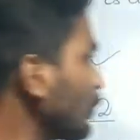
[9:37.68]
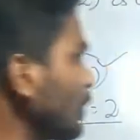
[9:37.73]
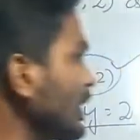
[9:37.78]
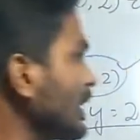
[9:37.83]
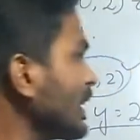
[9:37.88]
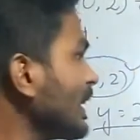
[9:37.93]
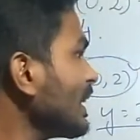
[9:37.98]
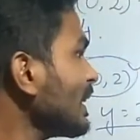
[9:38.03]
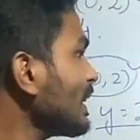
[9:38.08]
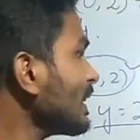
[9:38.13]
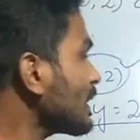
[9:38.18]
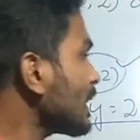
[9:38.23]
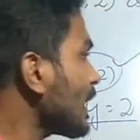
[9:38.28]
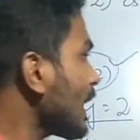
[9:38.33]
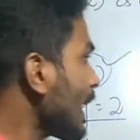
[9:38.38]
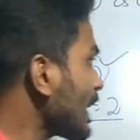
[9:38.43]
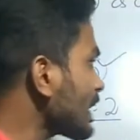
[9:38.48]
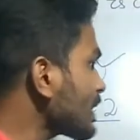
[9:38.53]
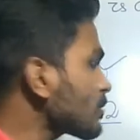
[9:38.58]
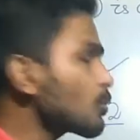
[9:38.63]

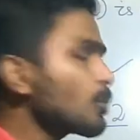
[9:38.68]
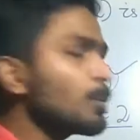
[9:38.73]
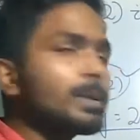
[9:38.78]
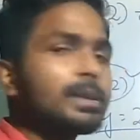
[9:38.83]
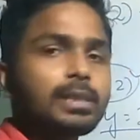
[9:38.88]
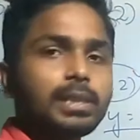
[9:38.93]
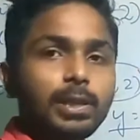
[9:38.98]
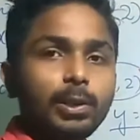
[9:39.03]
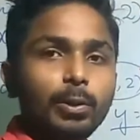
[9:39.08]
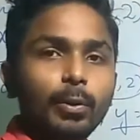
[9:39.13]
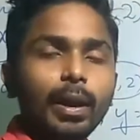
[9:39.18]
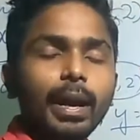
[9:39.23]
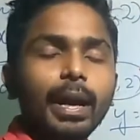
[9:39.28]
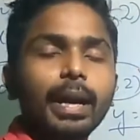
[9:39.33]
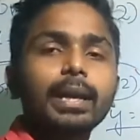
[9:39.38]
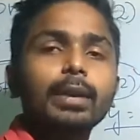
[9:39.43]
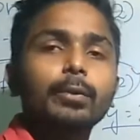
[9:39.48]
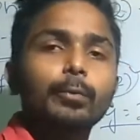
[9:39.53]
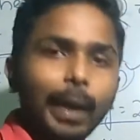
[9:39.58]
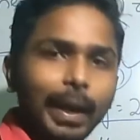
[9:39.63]
putting x to be 0
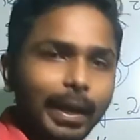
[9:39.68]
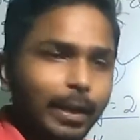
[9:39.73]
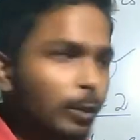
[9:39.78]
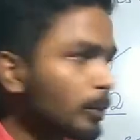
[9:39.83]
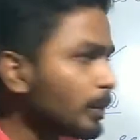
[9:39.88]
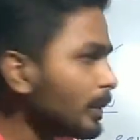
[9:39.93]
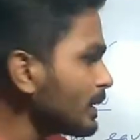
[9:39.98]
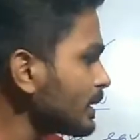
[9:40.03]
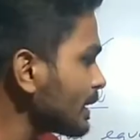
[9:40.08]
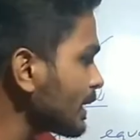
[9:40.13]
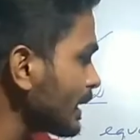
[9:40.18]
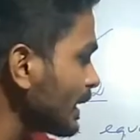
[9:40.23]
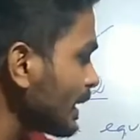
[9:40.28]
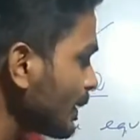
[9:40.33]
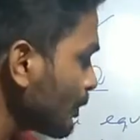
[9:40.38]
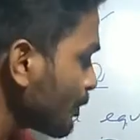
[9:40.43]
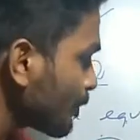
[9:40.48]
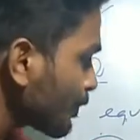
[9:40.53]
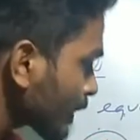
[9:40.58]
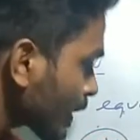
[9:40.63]
and y to be
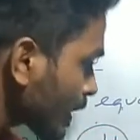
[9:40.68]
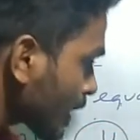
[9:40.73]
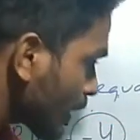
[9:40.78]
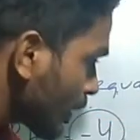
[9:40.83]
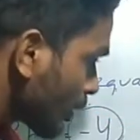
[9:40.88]
3,